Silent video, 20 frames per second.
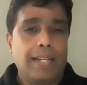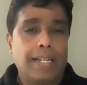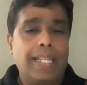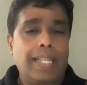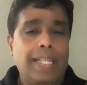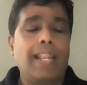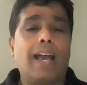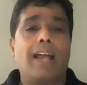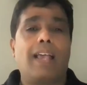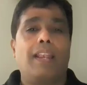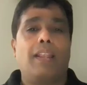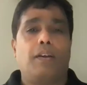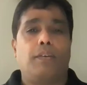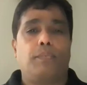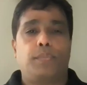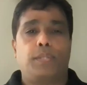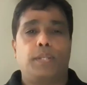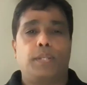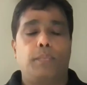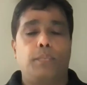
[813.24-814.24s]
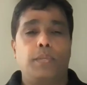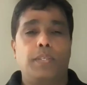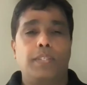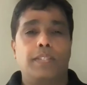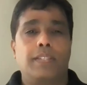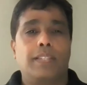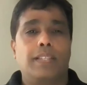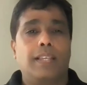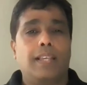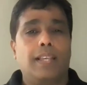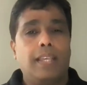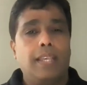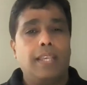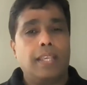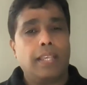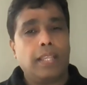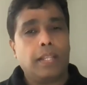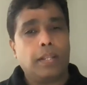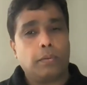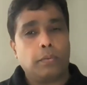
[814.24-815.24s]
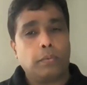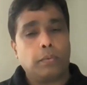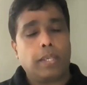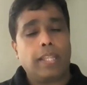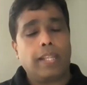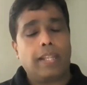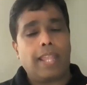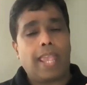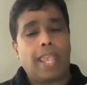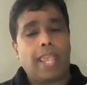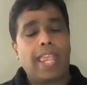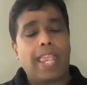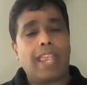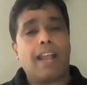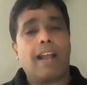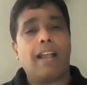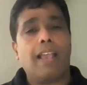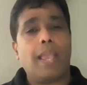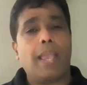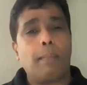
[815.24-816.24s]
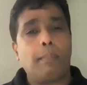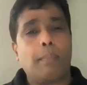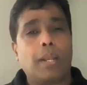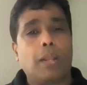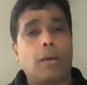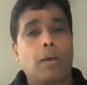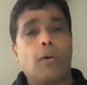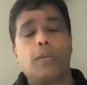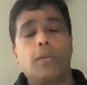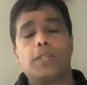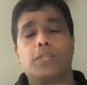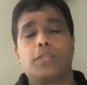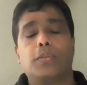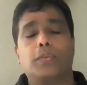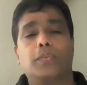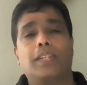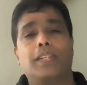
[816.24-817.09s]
denial of service. In AI ML also,